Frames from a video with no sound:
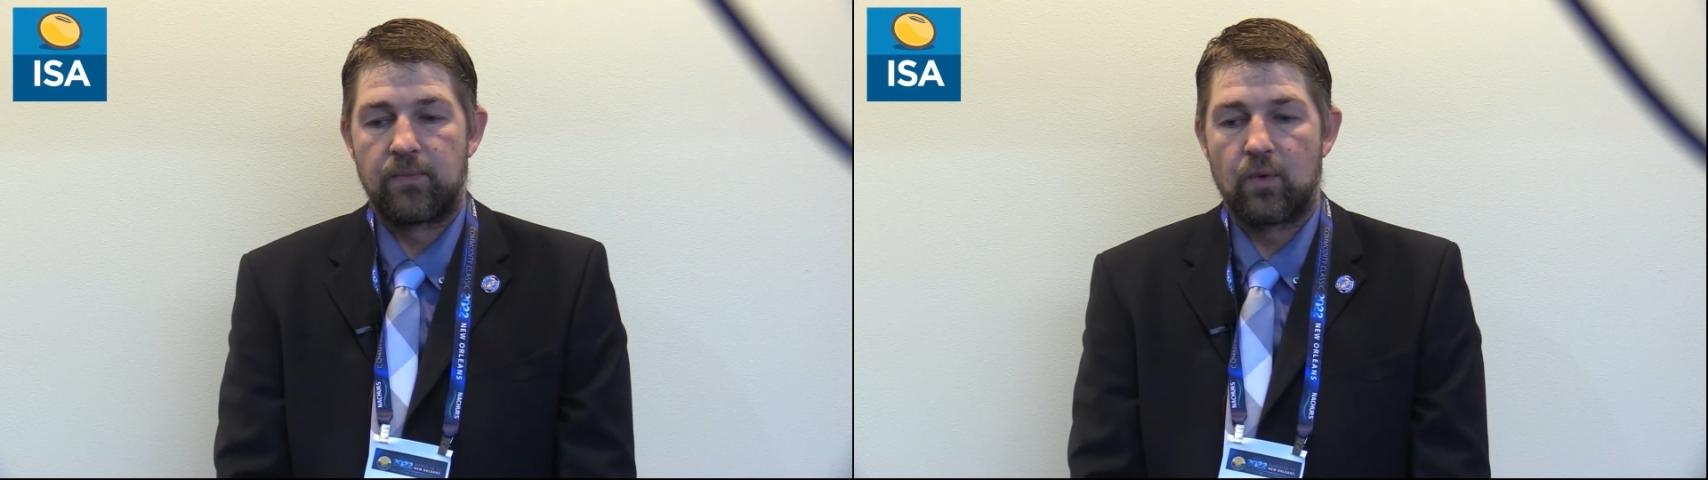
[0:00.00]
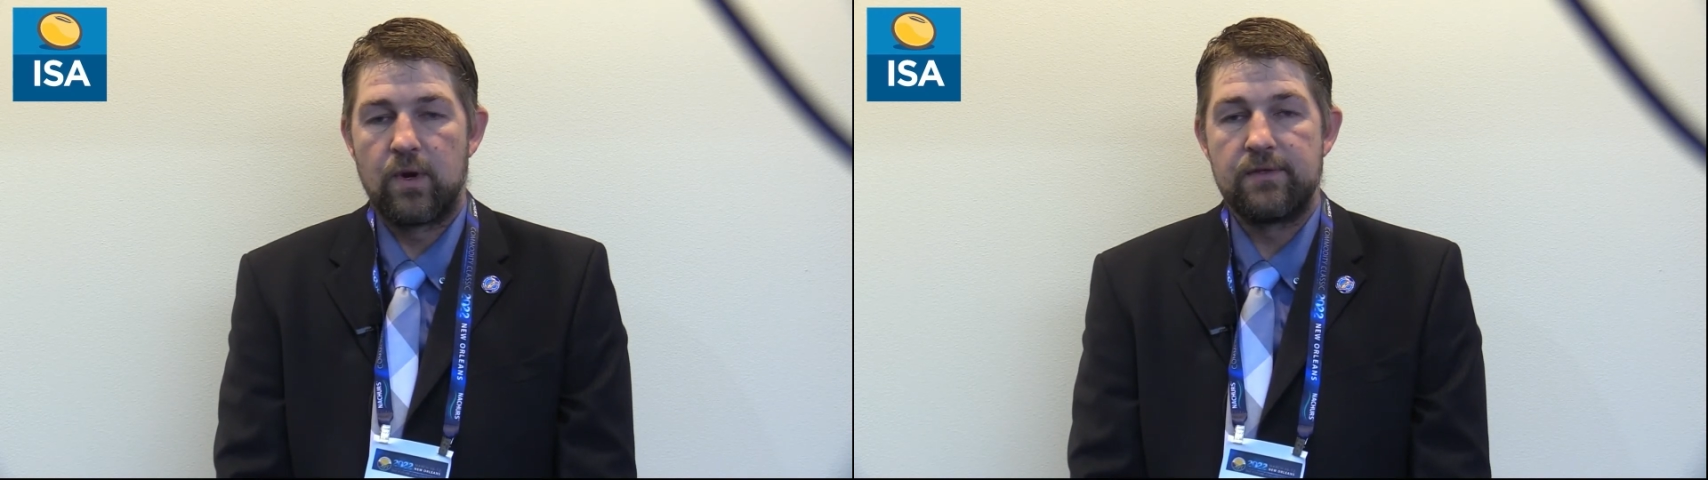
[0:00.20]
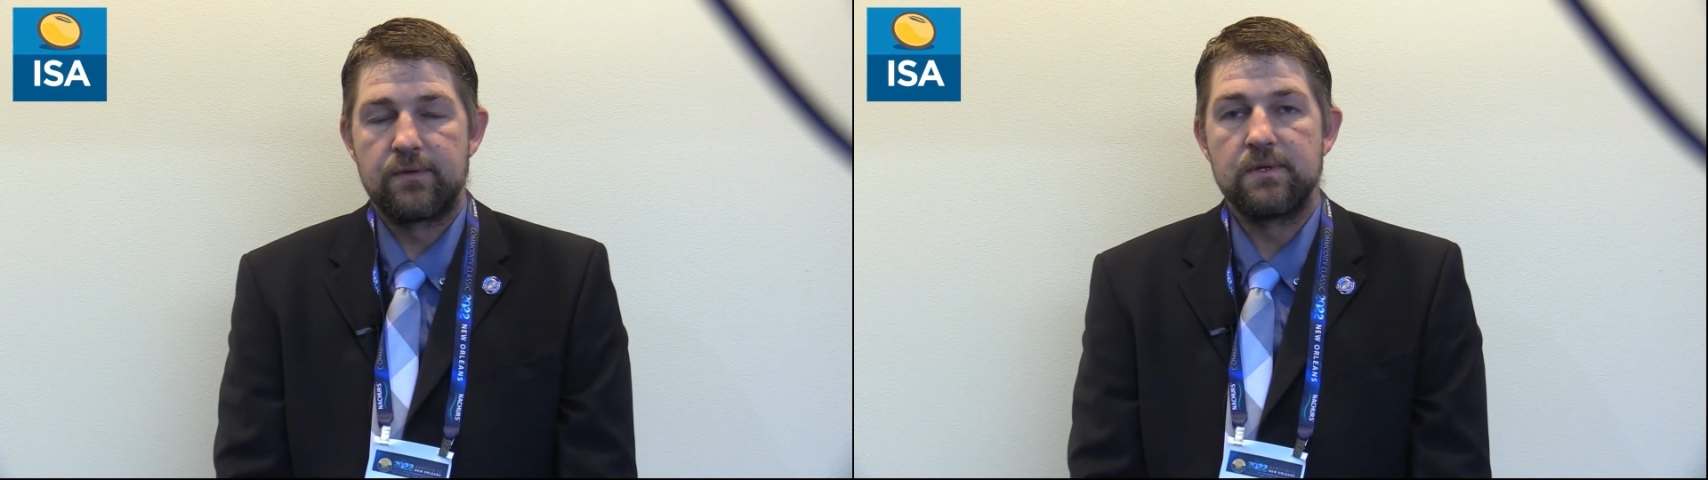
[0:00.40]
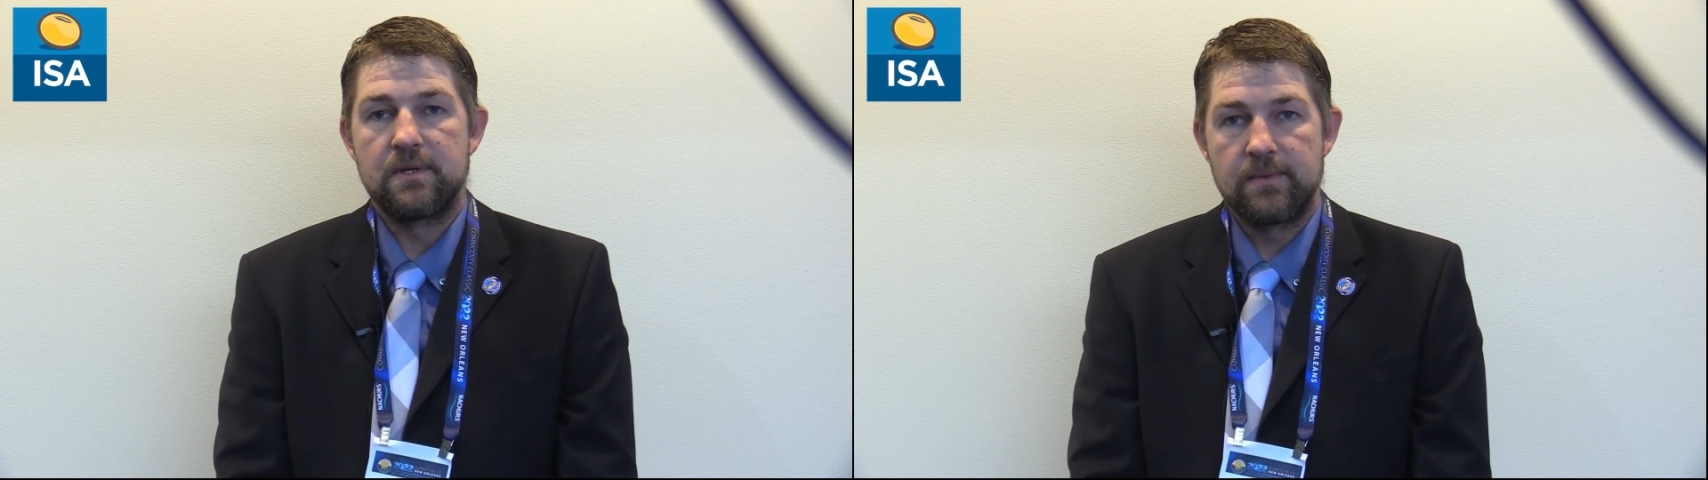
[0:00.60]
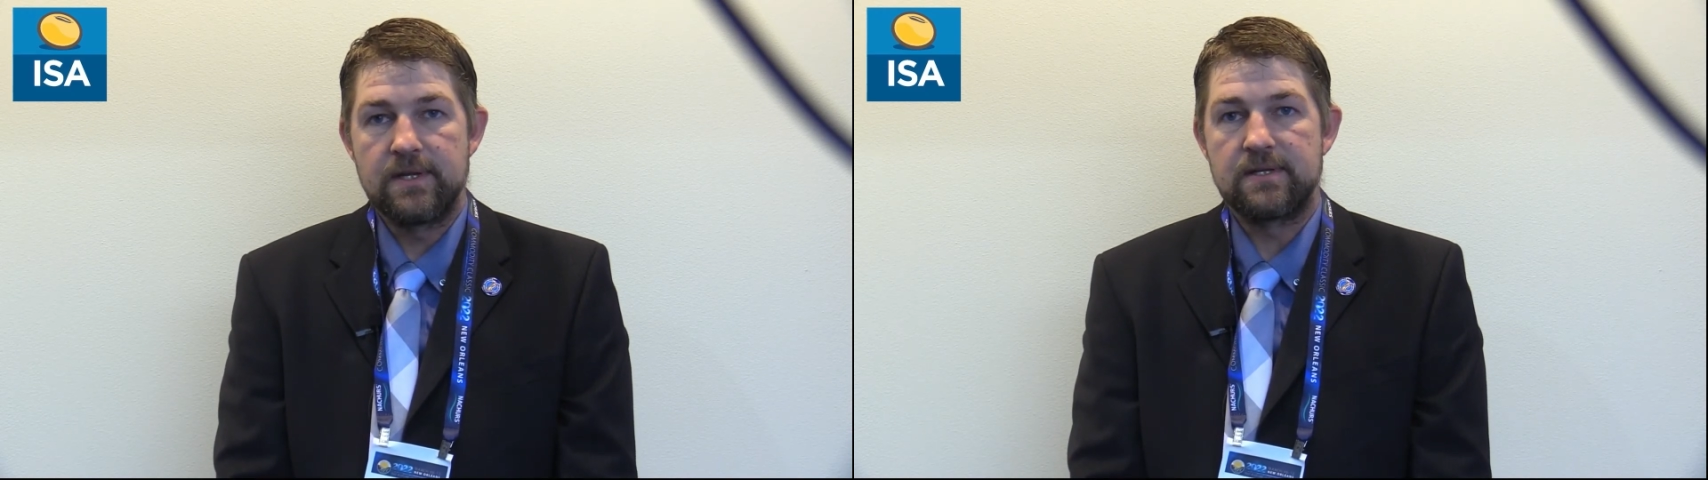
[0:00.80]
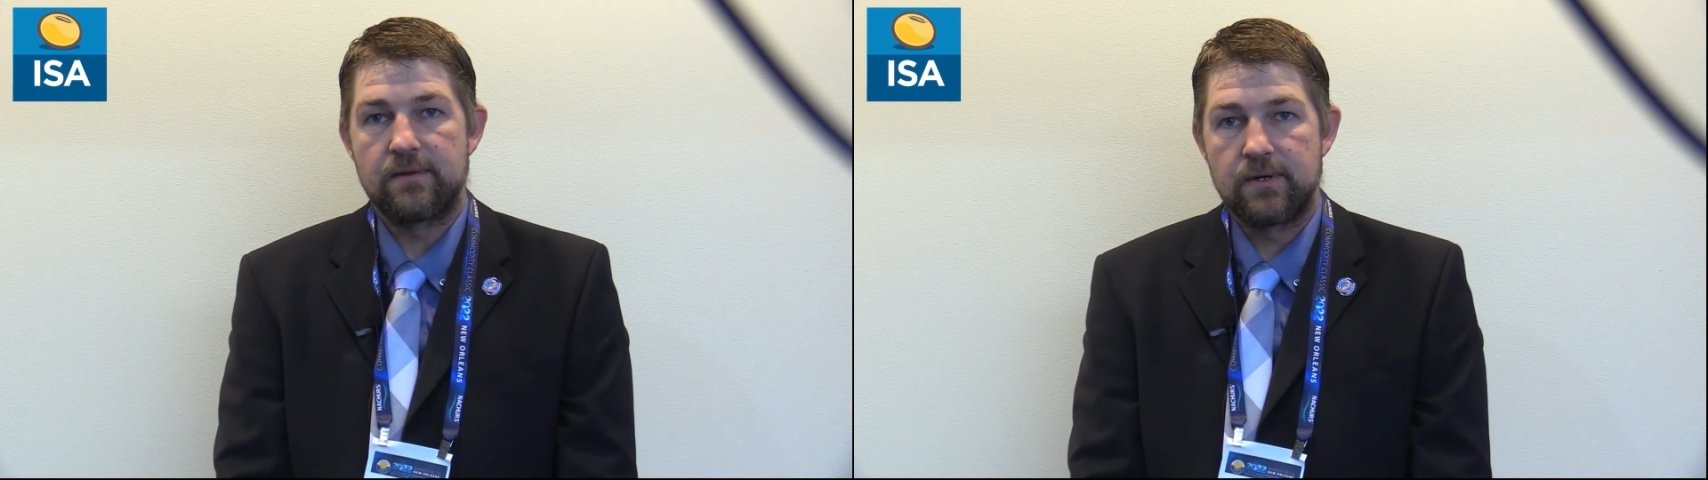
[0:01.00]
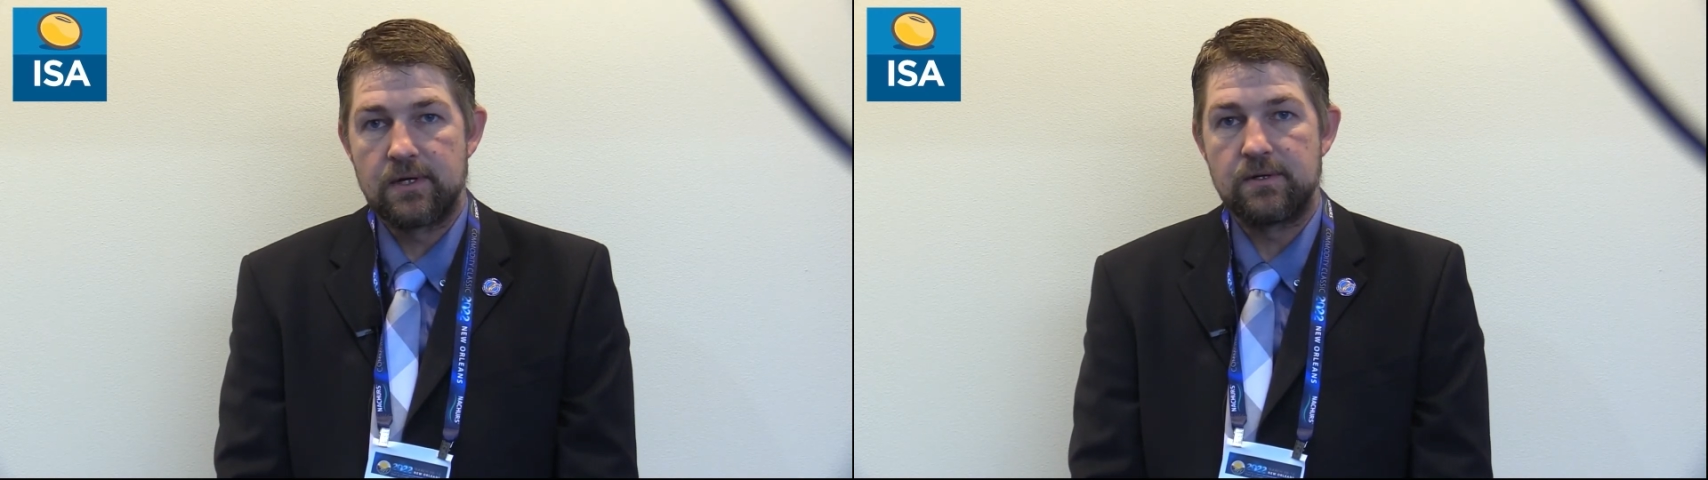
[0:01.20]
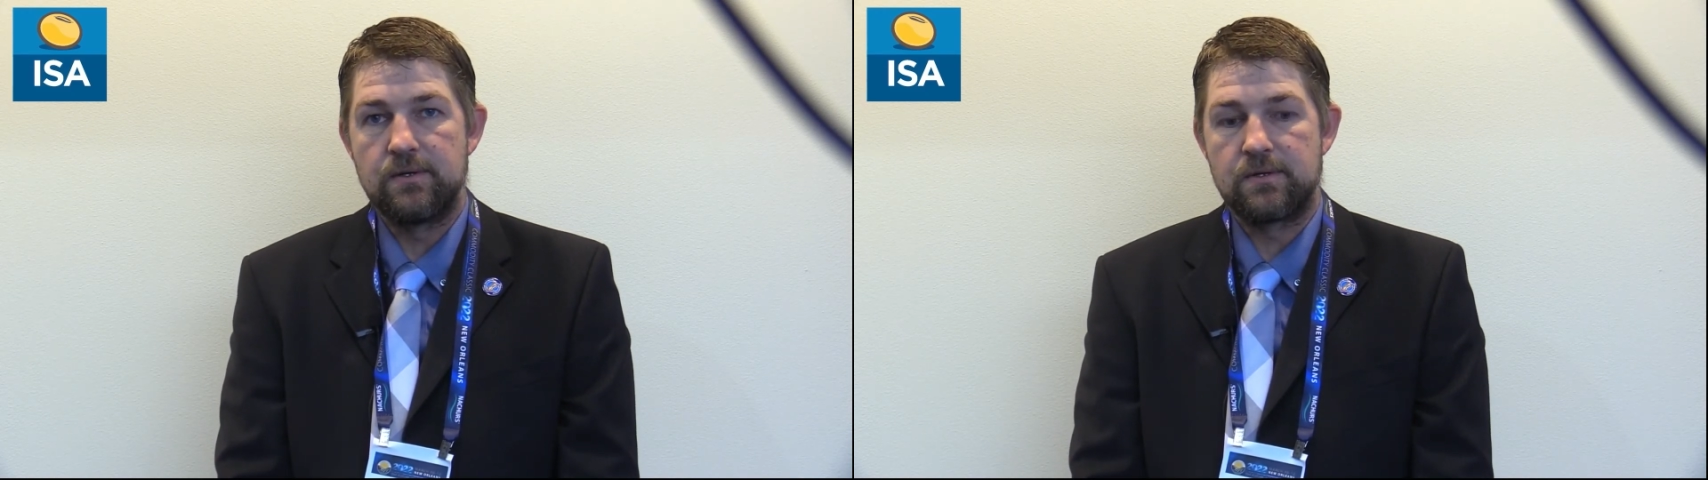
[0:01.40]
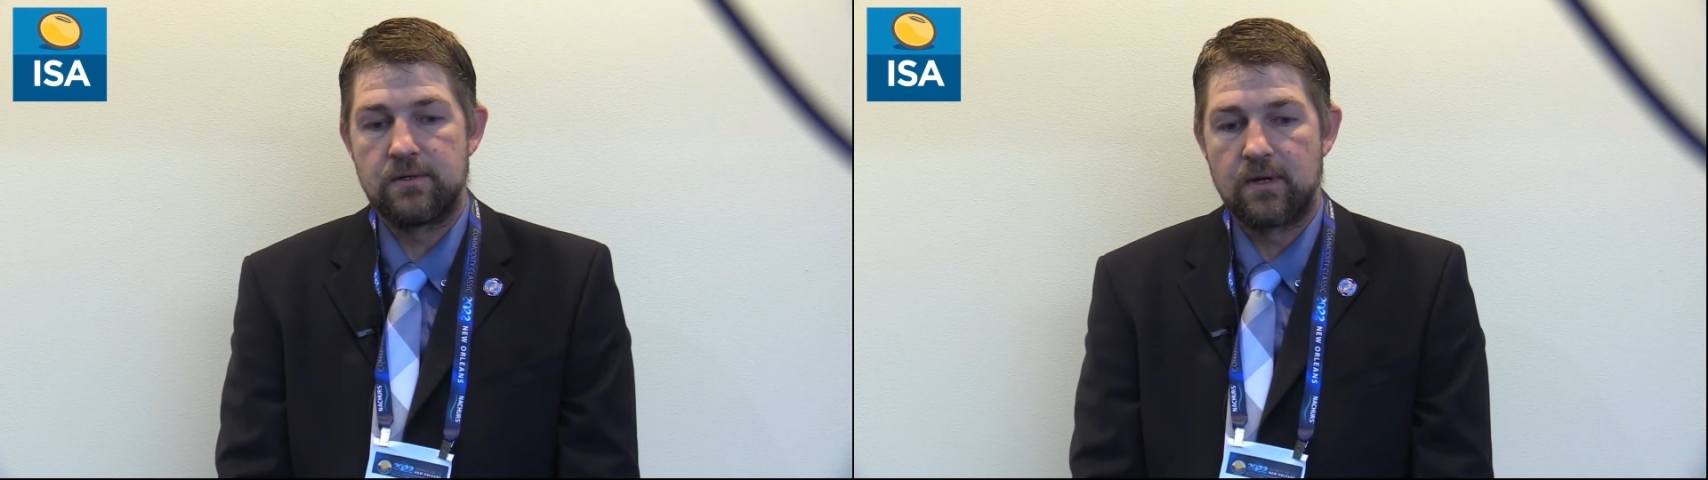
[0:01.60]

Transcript: weed through some of these other issues